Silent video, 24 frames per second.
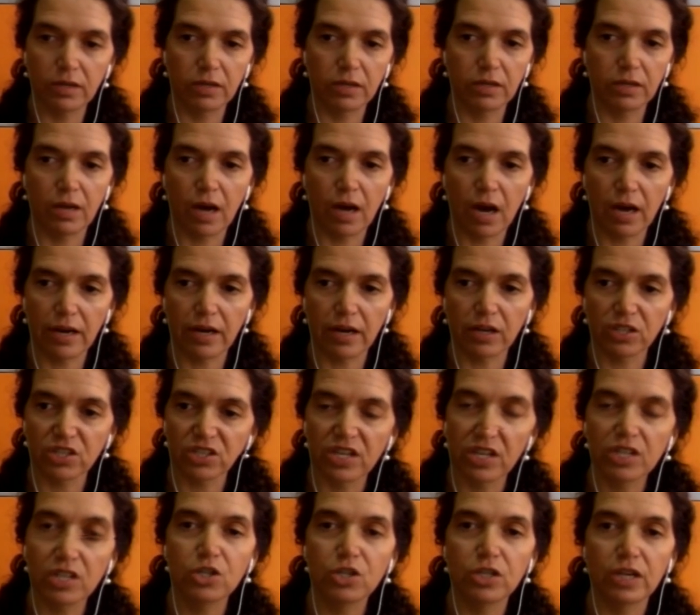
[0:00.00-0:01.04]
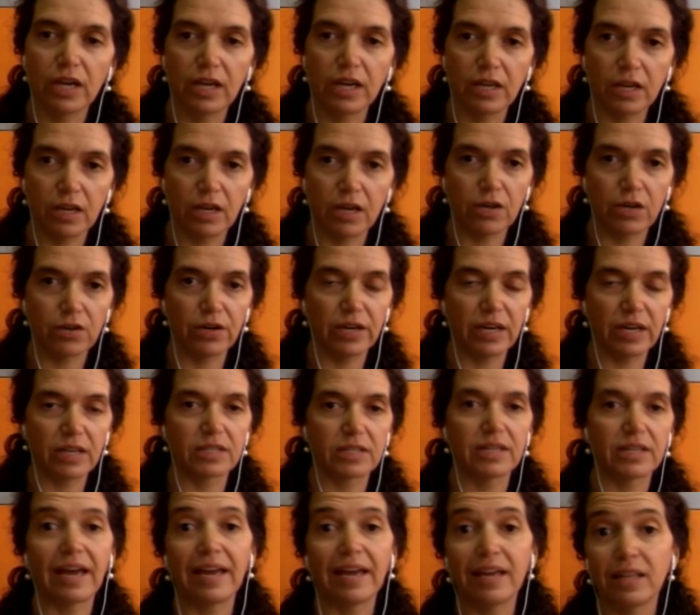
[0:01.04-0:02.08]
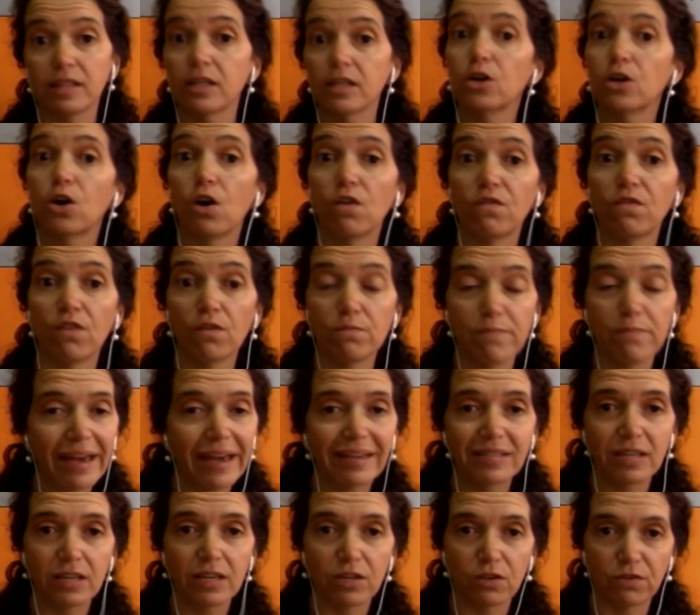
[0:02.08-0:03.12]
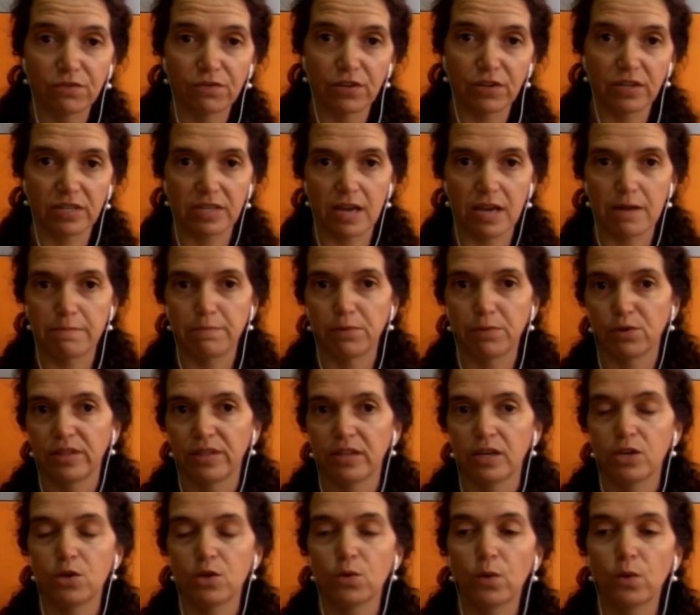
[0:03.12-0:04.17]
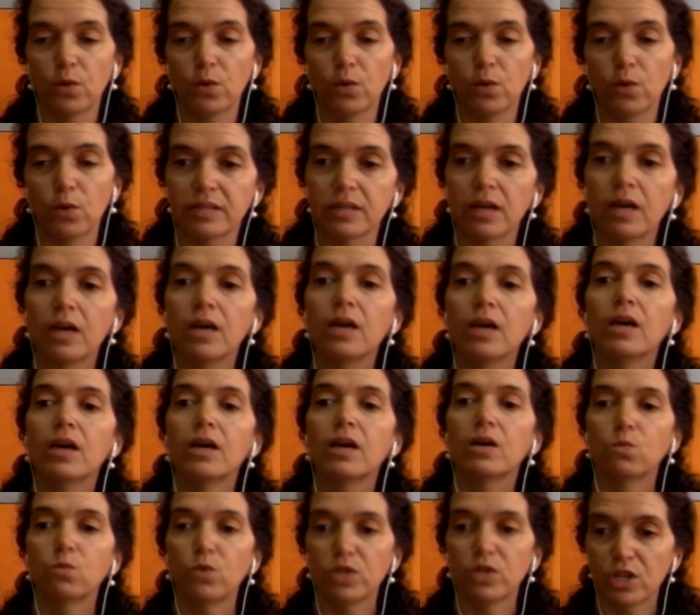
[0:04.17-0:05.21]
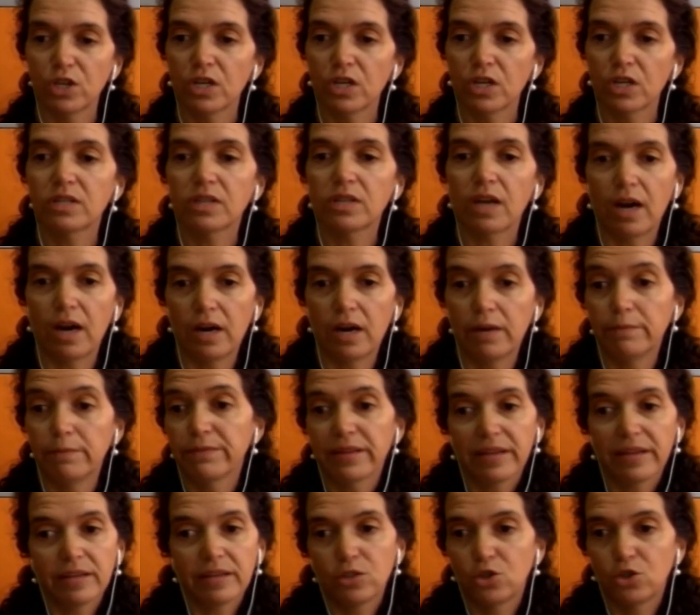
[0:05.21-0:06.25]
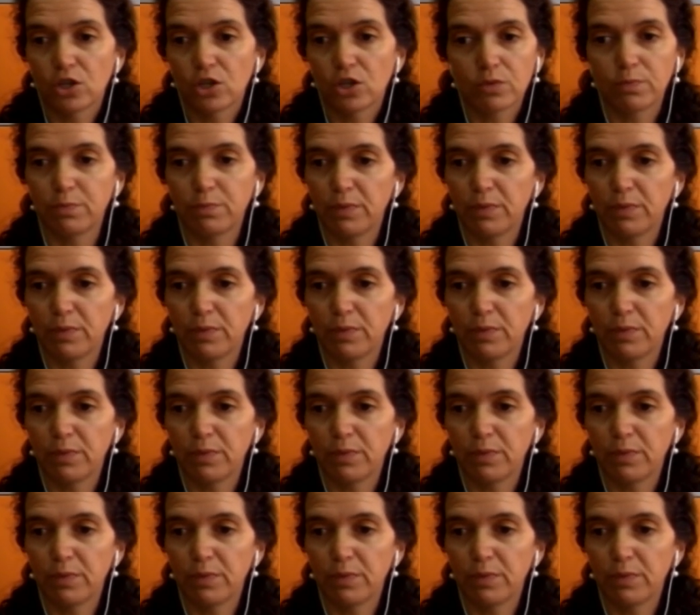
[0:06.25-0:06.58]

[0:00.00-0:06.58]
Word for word: not oxygenated areas like in the Gulf of Mexico, for example, in the U S, which is um, just